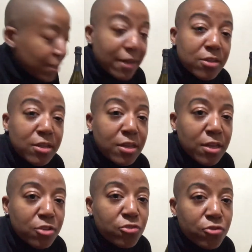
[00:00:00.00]
actually
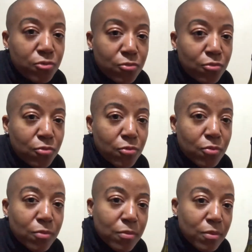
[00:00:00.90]
into
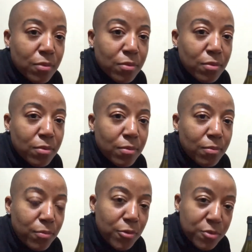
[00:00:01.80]

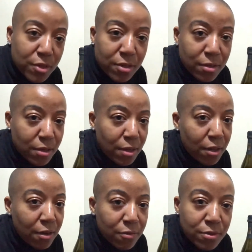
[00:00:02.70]
music. He
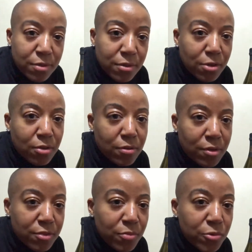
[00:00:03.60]
loves,
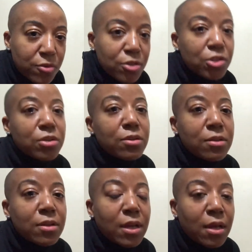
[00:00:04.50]
he's a
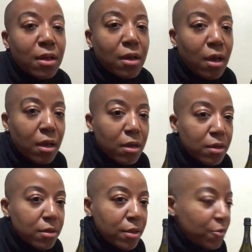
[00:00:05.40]
musician,
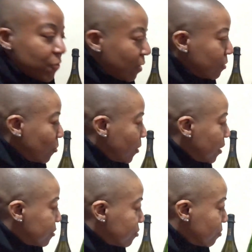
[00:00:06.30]
and he found a
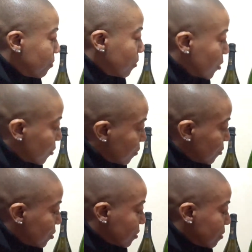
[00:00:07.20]
way to
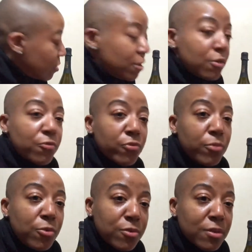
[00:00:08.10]
merge his love for
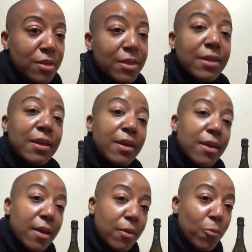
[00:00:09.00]
music
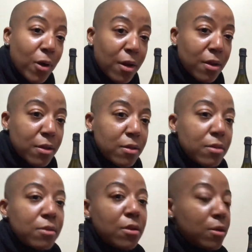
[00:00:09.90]
and wine.
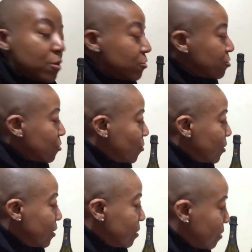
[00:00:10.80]
So
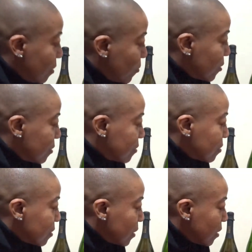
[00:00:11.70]
what he did
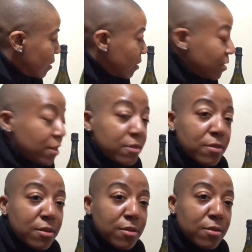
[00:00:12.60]
was, there's
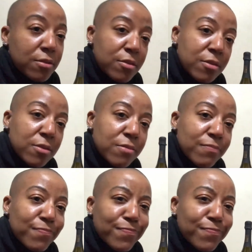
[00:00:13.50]
this,